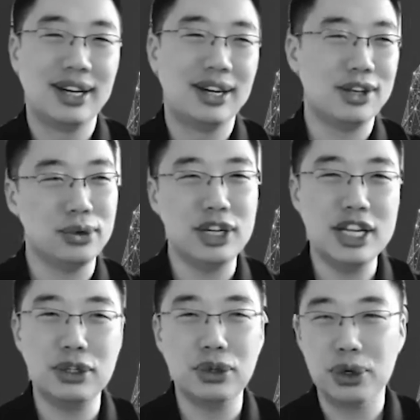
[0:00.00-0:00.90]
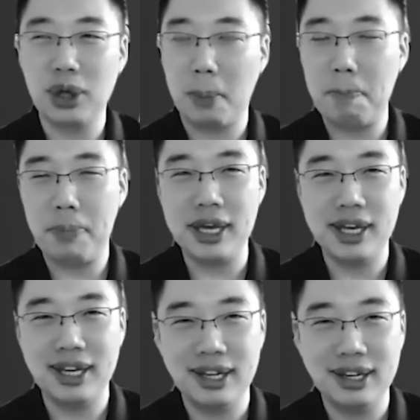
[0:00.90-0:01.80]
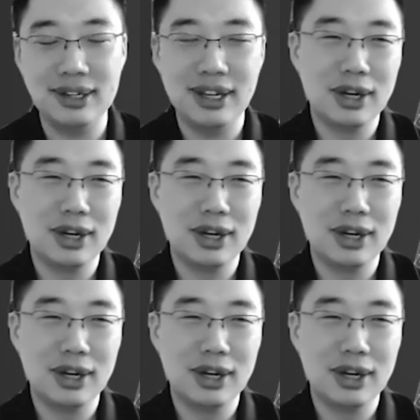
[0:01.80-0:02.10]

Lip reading: You need to know your PIN,